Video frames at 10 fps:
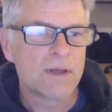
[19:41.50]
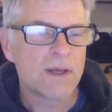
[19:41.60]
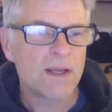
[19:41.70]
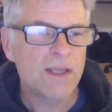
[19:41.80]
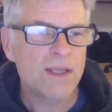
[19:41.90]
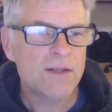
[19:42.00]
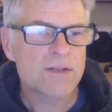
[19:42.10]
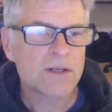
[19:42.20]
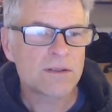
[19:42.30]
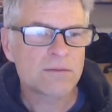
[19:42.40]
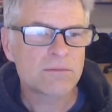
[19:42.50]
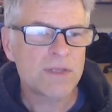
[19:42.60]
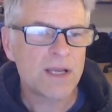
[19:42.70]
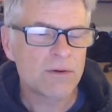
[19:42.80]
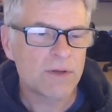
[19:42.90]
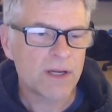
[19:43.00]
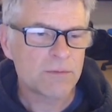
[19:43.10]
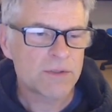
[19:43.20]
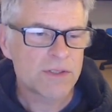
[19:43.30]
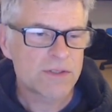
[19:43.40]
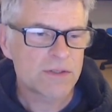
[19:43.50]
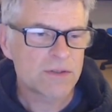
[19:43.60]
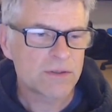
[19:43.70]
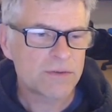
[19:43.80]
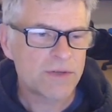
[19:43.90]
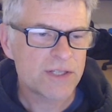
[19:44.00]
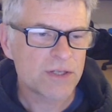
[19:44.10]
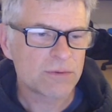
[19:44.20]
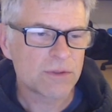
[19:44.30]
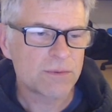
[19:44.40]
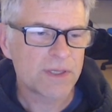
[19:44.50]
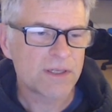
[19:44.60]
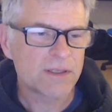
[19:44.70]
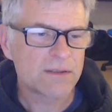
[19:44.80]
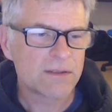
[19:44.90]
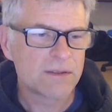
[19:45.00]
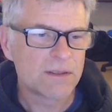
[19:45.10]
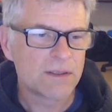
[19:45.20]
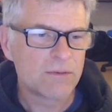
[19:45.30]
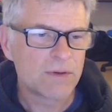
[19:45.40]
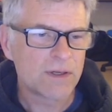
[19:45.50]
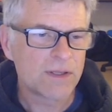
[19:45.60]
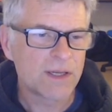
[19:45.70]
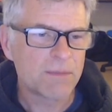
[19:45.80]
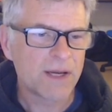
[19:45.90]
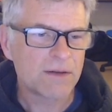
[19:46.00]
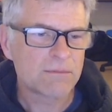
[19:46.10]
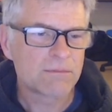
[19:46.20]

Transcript: And here's our yellow line, which is the sort of threshold that we're going to think about.